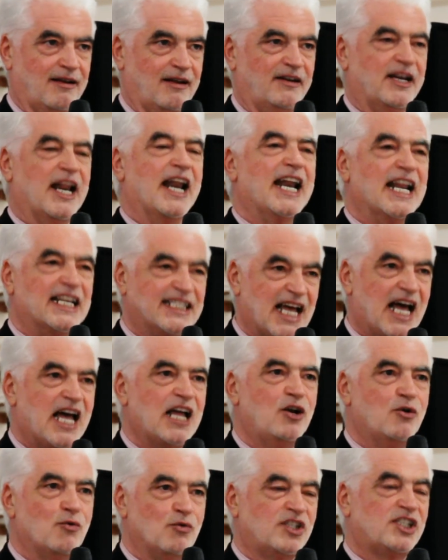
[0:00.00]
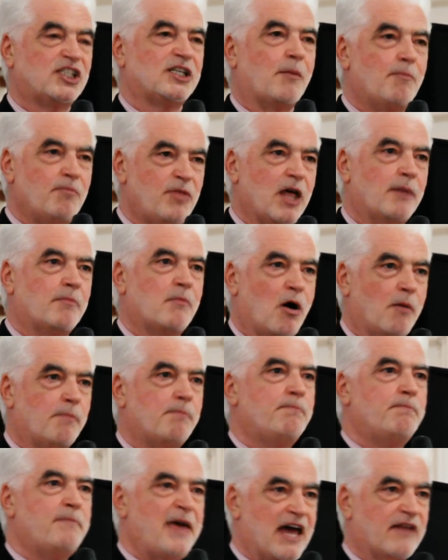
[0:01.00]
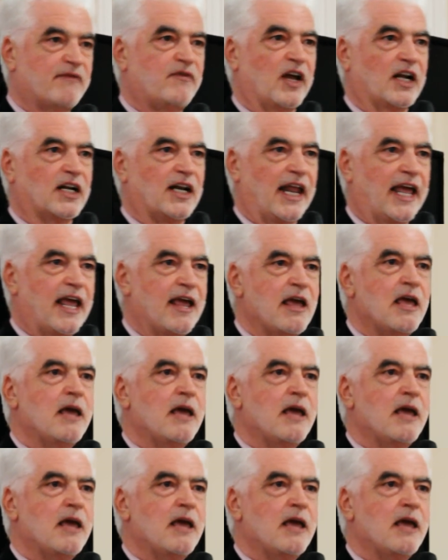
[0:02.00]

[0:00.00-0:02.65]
Now, does that not sum them up perfectly?